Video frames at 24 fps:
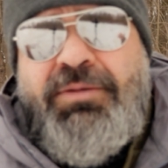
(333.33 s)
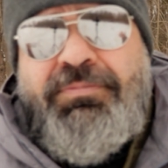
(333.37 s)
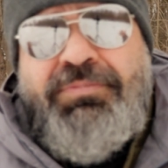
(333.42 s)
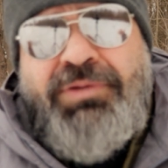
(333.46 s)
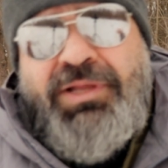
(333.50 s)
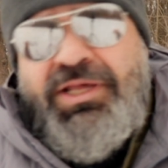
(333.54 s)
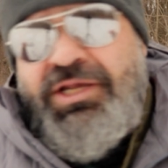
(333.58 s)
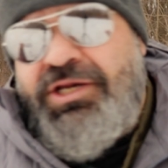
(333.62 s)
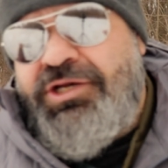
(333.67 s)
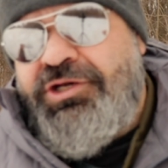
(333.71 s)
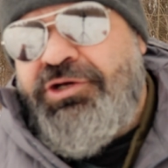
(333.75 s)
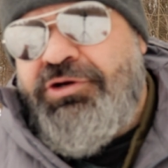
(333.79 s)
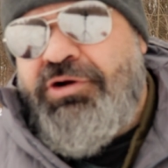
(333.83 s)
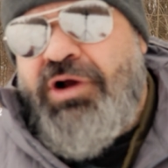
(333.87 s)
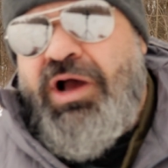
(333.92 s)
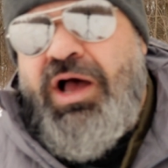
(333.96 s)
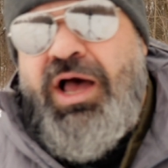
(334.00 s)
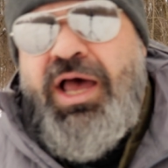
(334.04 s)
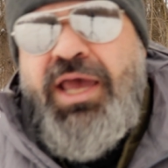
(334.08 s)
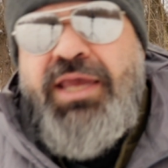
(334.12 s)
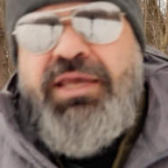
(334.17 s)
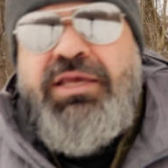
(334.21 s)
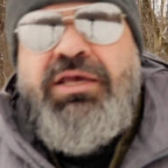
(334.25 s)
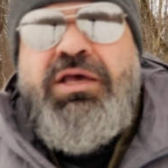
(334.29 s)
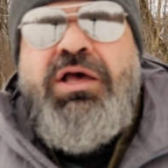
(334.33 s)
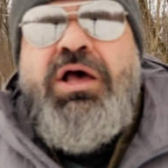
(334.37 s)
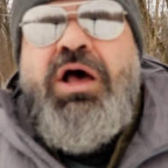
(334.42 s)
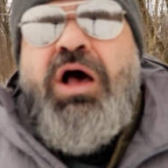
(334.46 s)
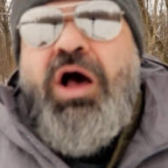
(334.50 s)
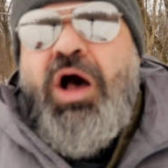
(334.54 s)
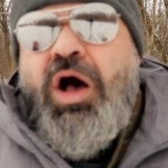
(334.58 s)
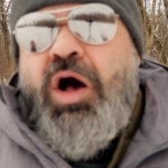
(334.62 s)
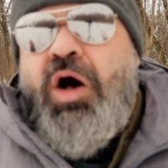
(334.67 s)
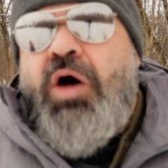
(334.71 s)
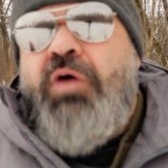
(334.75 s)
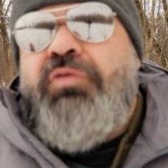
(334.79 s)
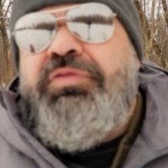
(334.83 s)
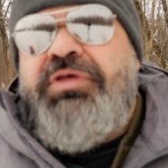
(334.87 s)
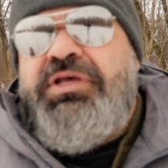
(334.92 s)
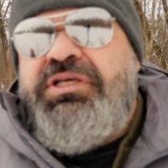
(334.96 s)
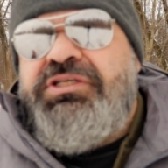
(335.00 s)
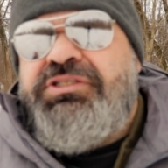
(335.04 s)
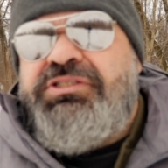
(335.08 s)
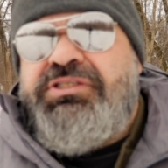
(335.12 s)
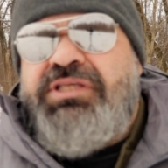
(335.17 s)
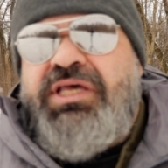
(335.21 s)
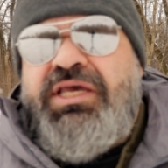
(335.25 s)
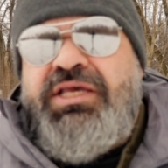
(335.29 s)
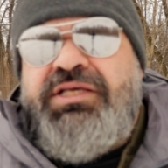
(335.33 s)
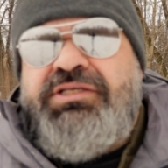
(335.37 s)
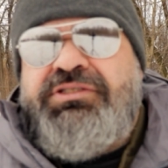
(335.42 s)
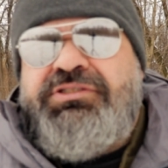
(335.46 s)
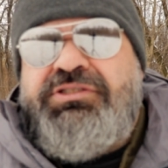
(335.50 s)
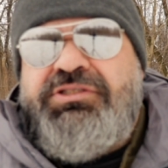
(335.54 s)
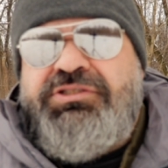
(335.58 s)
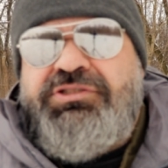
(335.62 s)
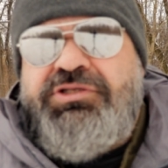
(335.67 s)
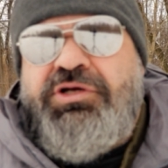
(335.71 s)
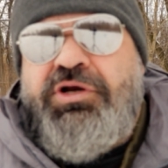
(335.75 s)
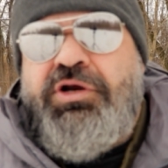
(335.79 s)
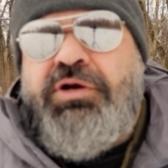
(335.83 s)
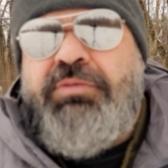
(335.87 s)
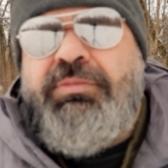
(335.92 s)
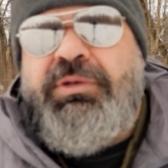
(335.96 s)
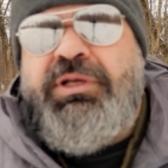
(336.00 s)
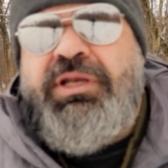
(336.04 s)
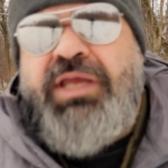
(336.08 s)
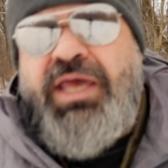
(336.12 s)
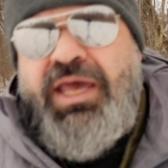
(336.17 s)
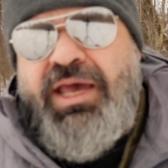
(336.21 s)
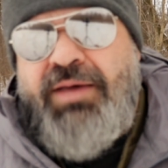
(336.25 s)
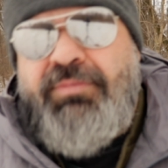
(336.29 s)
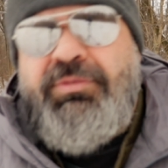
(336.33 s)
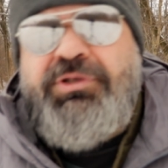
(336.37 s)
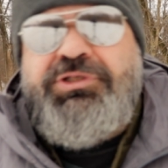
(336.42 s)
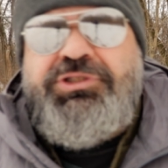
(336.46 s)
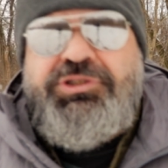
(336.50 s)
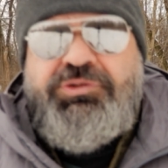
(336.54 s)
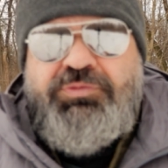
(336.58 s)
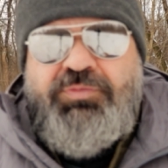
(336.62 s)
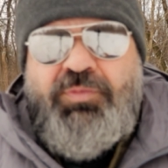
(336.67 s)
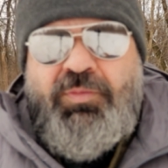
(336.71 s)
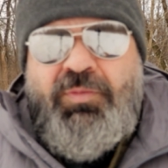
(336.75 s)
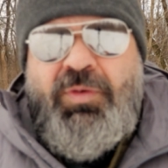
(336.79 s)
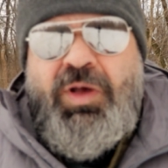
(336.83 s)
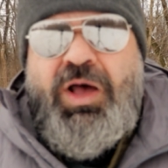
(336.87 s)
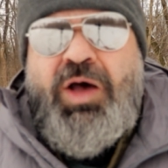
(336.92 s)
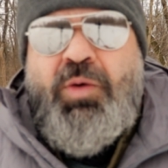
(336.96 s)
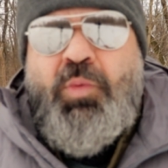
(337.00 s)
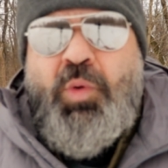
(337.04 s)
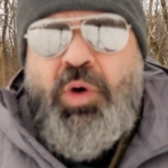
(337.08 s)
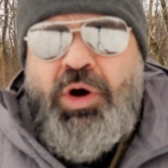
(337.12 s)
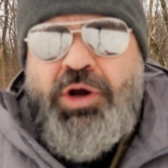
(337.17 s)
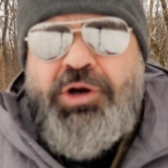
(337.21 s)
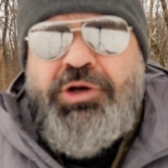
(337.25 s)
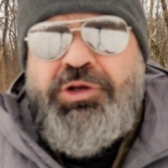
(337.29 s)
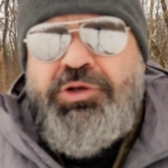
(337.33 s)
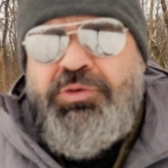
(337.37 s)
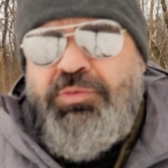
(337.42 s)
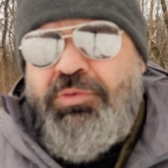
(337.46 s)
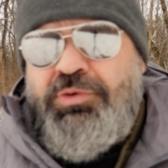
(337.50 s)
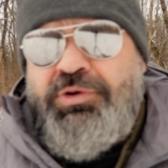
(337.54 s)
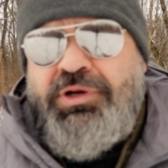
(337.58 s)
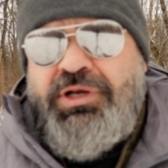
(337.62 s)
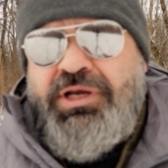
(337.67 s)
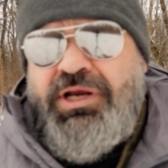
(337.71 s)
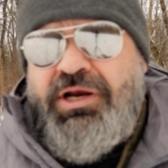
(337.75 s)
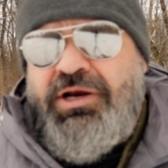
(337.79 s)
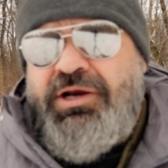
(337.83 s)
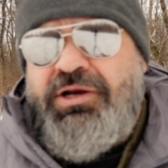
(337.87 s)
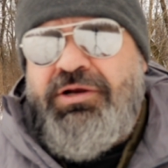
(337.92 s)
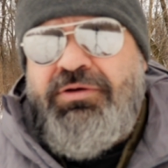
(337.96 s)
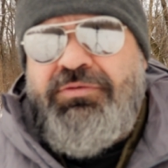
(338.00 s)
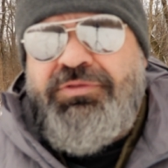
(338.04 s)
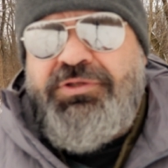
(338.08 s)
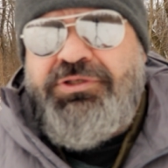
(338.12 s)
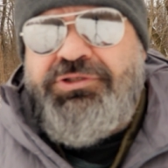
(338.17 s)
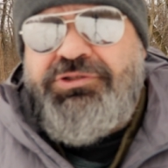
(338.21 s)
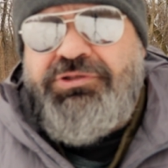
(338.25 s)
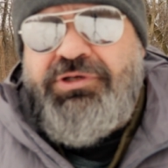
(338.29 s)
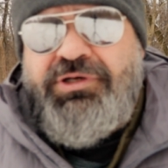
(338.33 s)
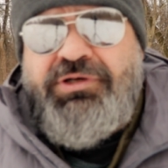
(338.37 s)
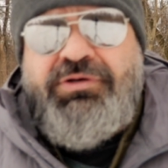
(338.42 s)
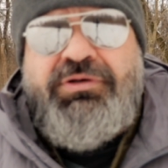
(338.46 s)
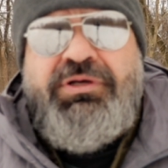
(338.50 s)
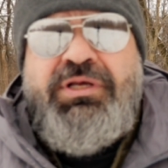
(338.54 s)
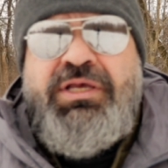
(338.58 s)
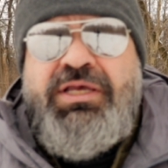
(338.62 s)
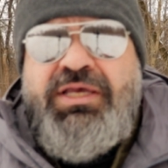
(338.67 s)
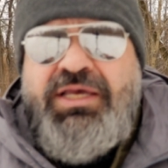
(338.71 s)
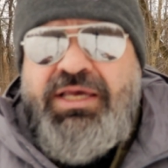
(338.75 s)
planning your hike? All these things determine how much water you want to carry on the trail.